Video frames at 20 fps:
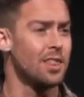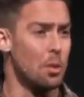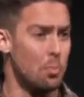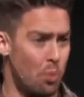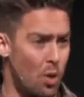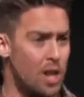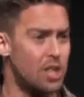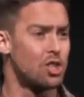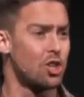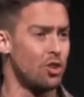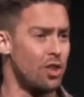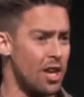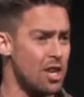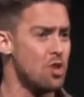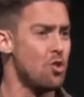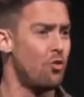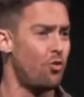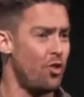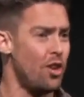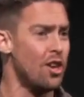The pressure that
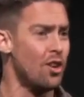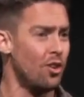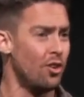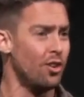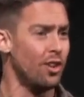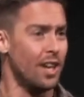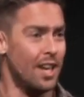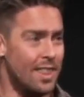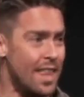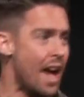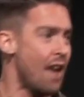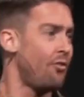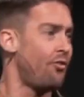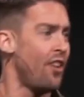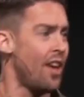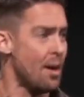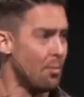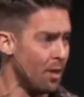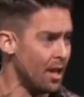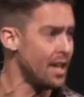you feel in that
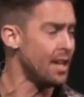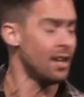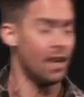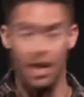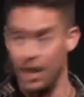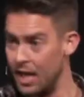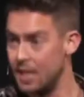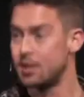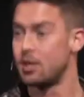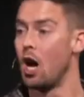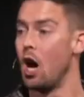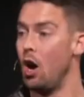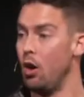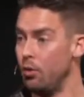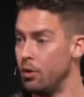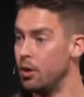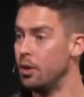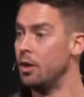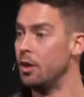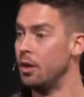family? Let's go.